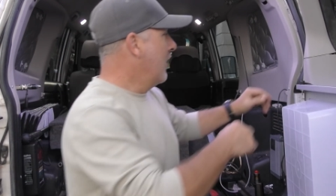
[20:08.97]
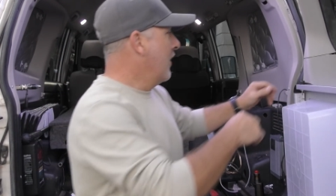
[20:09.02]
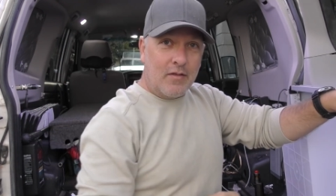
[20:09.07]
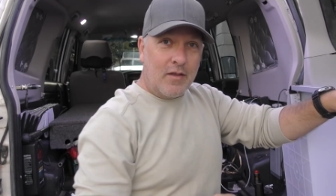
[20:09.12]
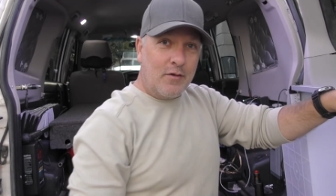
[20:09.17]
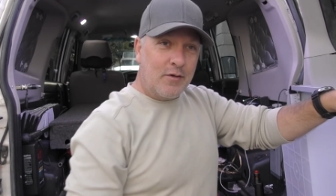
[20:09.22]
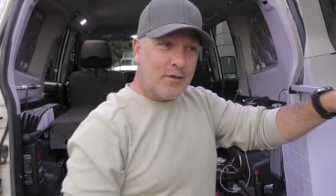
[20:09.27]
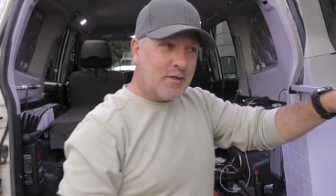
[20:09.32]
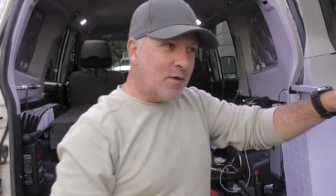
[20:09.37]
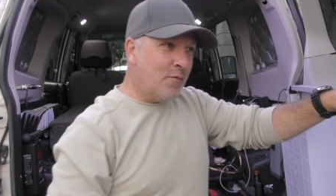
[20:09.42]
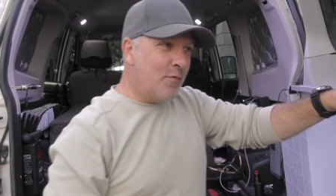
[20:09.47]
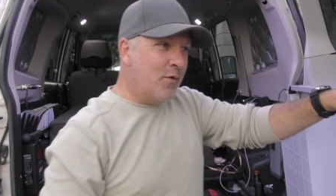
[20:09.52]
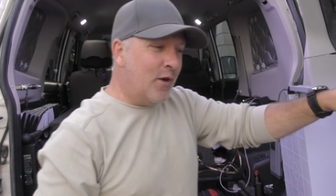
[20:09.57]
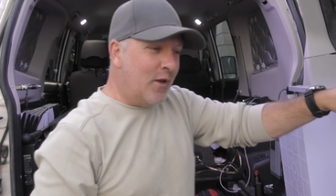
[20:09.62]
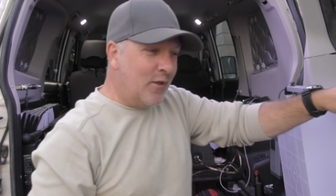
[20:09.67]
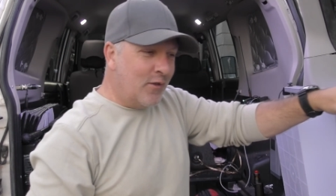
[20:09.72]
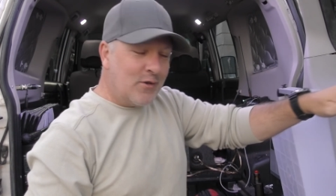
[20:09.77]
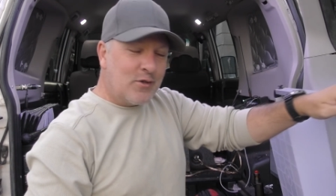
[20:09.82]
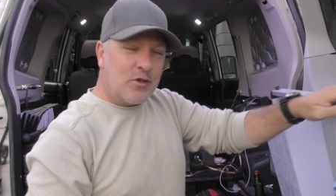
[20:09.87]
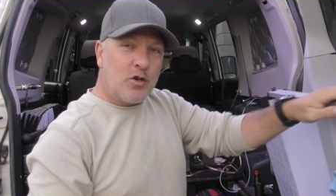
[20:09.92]
There is
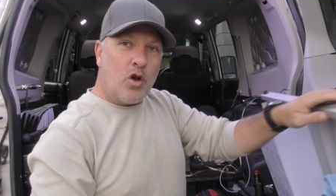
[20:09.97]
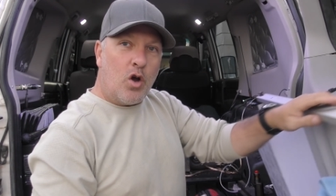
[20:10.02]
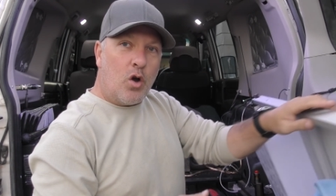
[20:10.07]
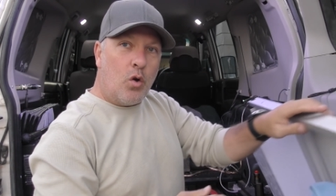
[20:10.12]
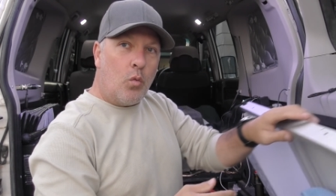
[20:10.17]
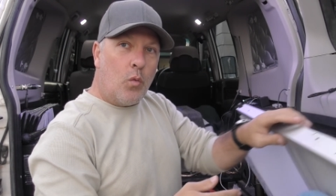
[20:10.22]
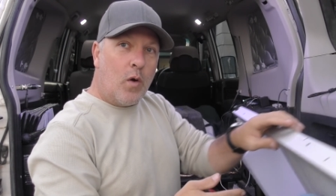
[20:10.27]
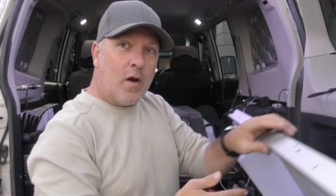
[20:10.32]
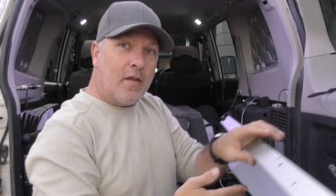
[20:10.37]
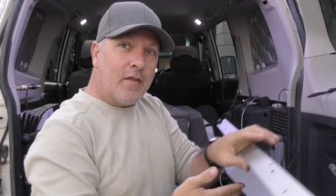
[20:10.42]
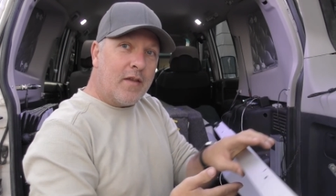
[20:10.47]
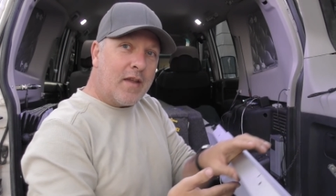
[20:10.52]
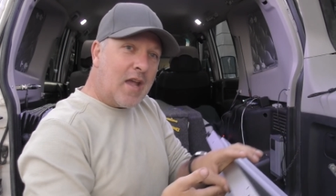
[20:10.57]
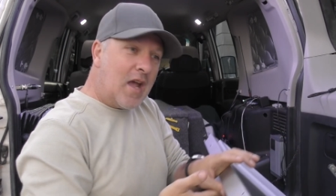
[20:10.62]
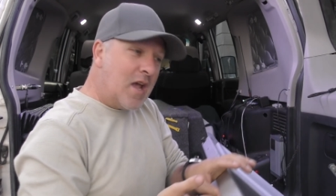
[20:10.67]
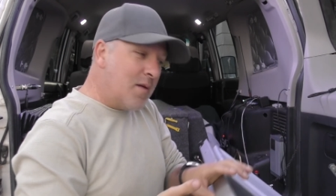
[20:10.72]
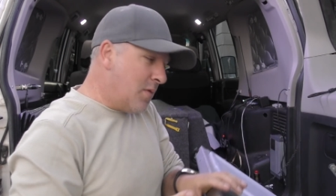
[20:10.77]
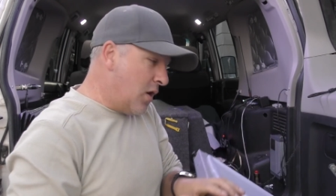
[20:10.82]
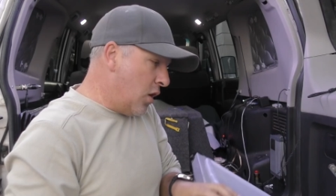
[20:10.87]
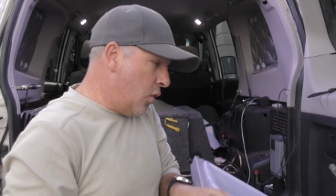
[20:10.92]
somebody that's got one of the
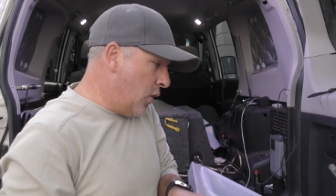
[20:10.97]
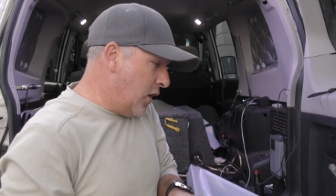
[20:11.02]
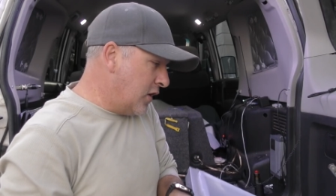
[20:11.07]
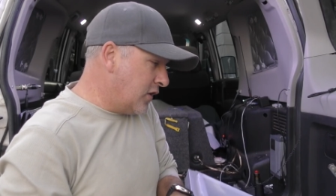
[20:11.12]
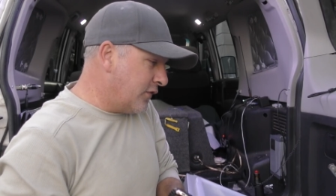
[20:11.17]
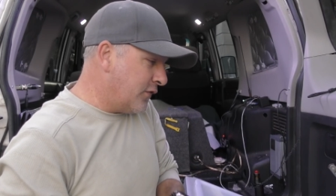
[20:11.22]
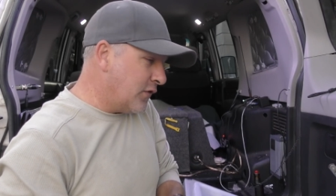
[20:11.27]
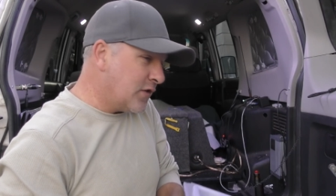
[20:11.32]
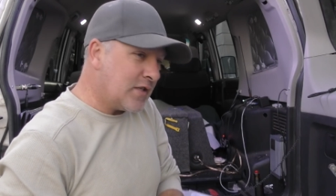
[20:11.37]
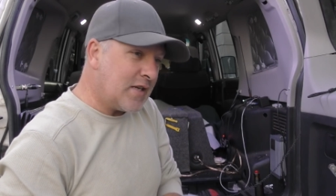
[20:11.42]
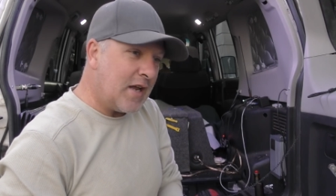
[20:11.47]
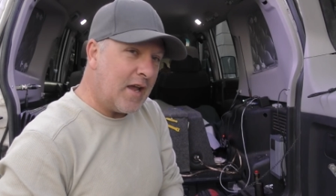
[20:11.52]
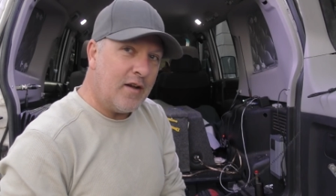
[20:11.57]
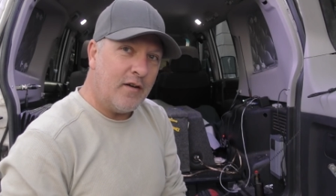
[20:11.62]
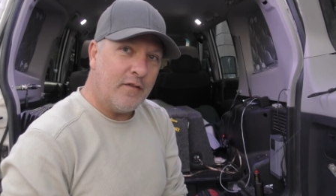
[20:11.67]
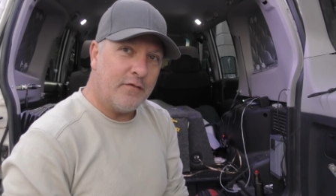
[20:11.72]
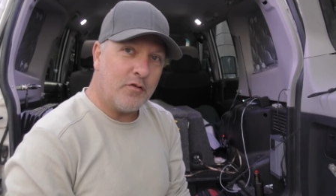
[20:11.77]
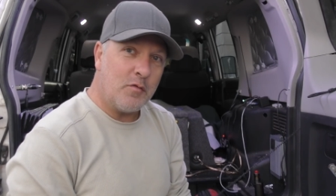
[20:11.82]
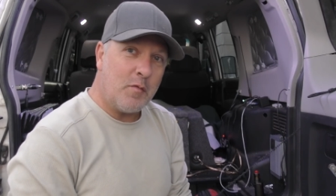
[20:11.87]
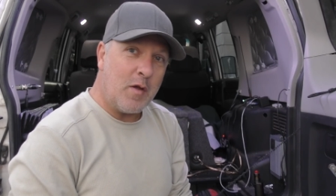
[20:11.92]
Kmart ones for
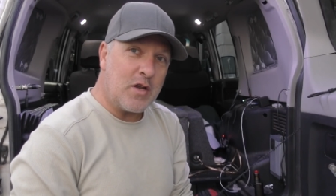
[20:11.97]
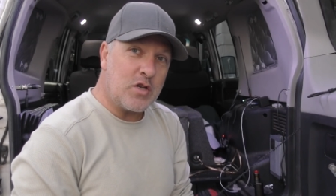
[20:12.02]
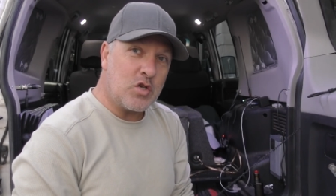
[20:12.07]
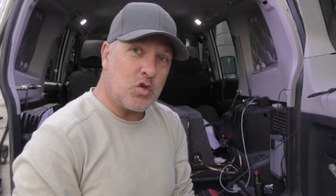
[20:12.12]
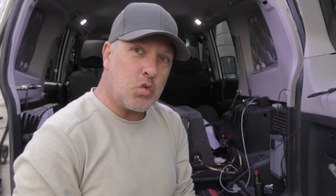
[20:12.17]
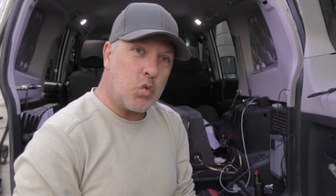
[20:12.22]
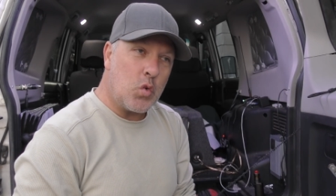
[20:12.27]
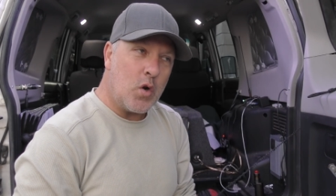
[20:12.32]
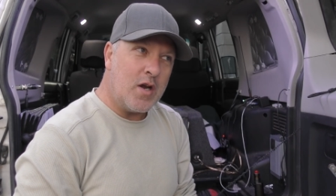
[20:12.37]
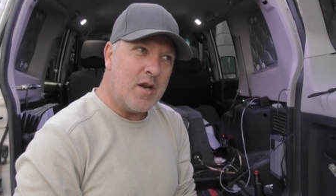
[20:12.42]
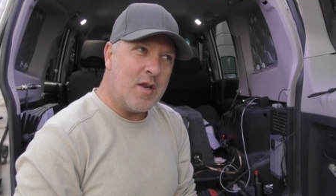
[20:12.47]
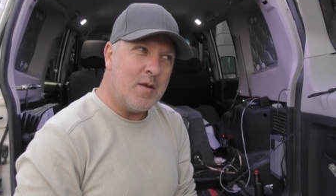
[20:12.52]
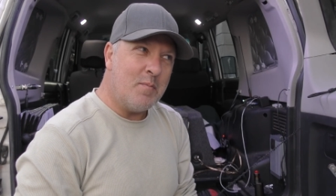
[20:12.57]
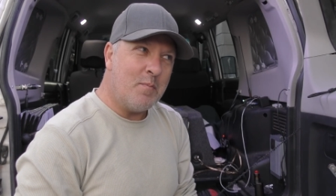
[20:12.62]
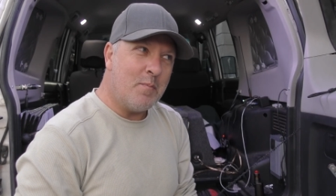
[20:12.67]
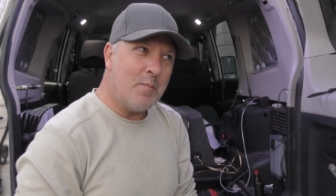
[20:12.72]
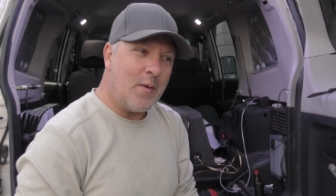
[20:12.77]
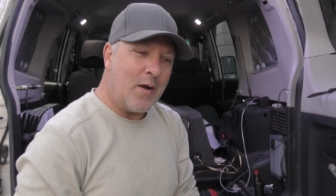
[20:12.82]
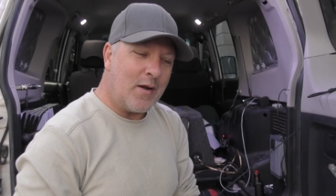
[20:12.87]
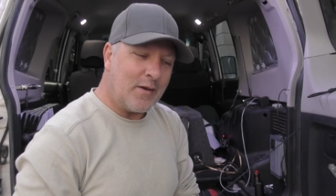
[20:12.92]
sale for about 20
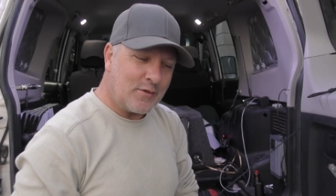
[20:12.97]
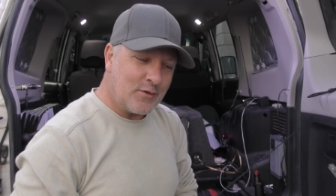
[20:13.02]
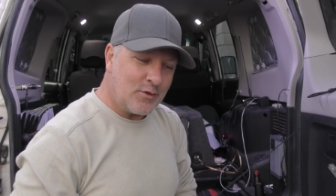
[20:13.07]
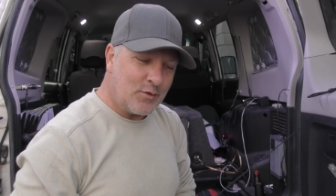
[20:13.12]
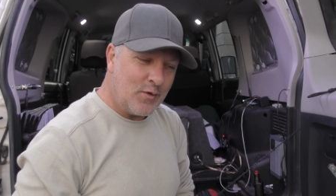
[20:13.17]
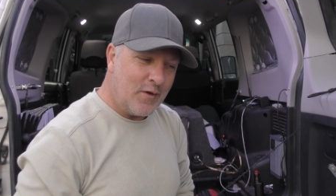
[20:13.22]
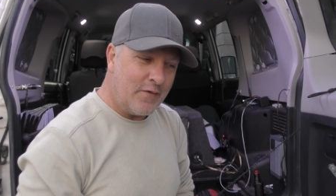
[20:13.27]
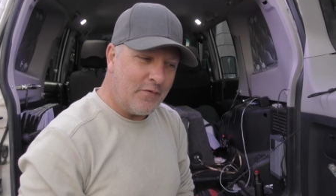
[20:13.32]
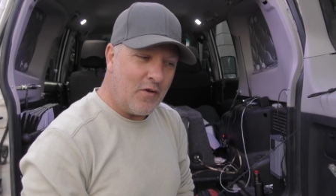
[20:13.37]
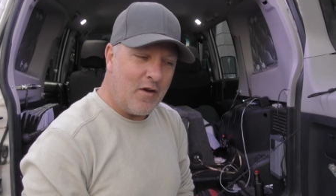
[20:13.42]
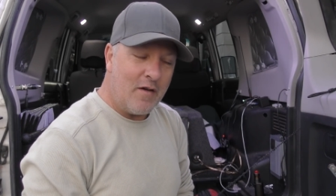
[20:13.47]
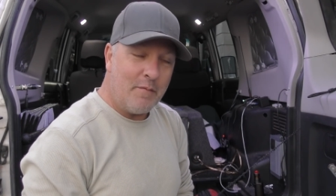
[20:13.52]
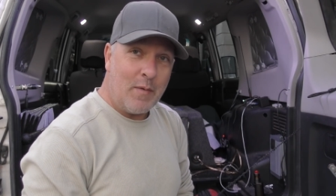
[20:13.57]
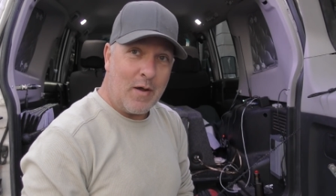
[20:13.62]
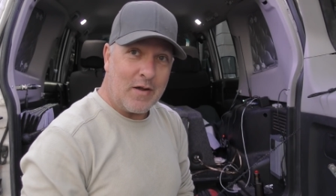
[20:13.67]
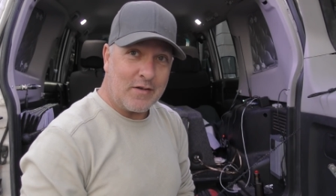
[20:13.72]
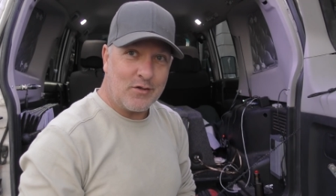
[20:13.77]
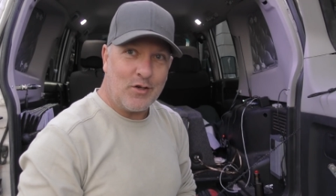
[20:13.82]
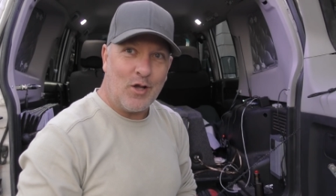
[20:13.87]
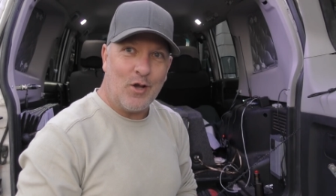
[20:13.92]
bucks or 25
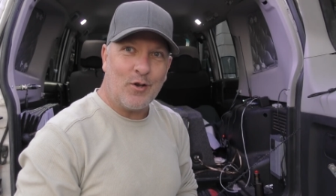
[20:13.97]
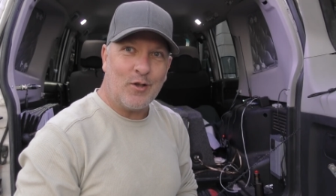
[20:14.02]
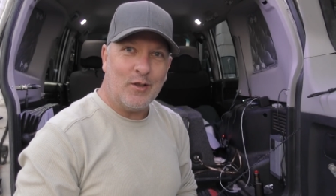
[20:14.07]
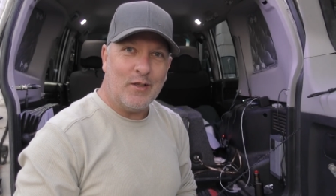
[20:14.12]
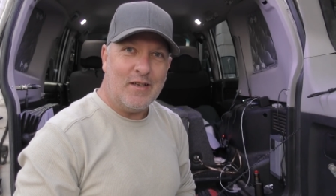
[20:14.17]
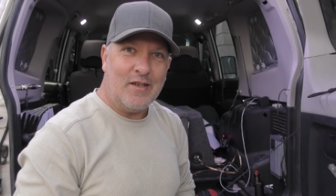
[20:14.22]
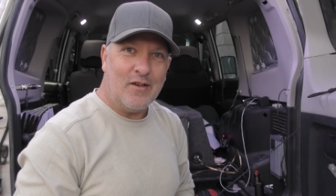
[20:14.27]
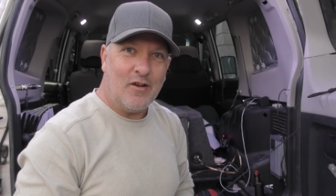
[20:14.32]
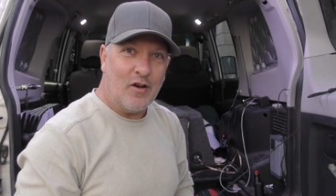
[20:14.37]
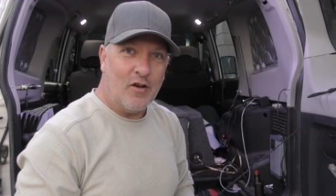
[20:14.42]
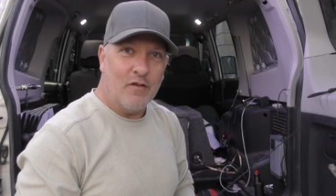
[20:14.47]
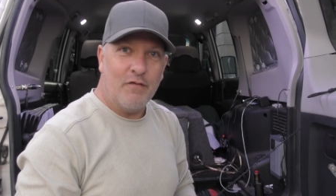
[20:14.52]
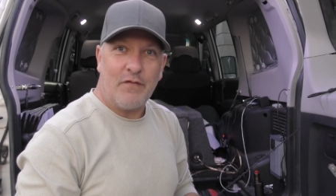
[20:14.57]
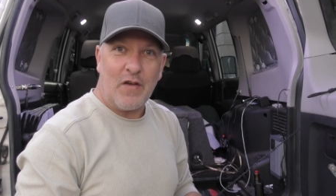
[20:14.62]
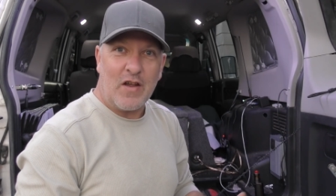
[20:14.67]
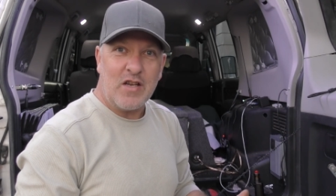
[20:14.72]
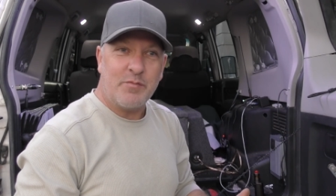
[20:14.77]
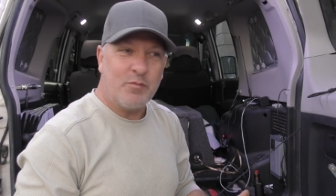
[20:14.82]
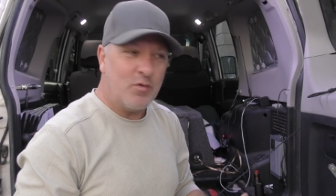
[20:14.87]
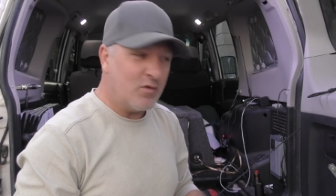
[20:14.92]
bucks locally on
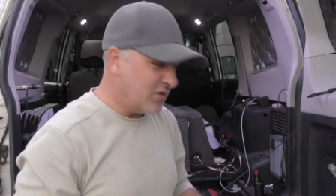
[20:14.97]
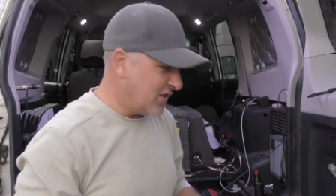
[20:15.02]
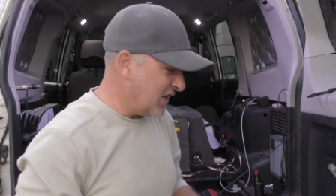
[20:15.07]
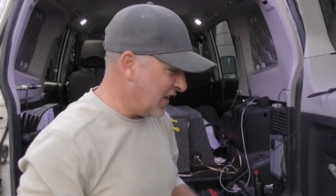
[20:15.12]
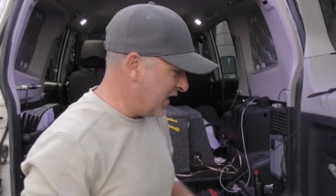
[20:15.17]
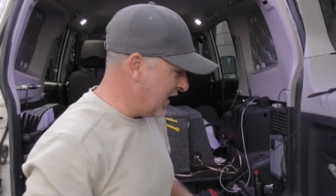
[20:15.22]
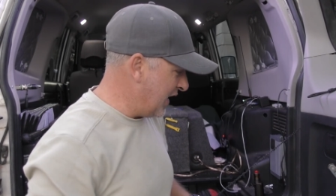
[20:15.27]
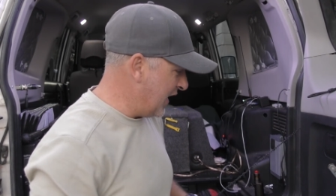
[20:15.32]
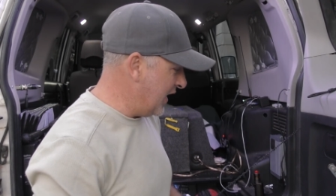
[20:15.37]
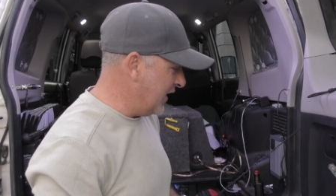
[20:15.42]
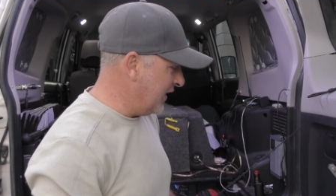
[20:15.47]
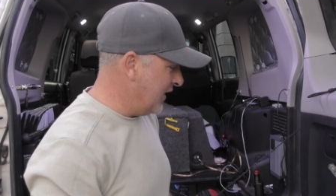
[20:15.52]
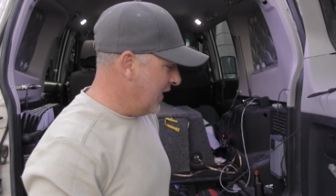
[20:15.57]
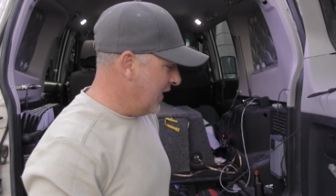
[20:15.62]
Facebook, secondhand.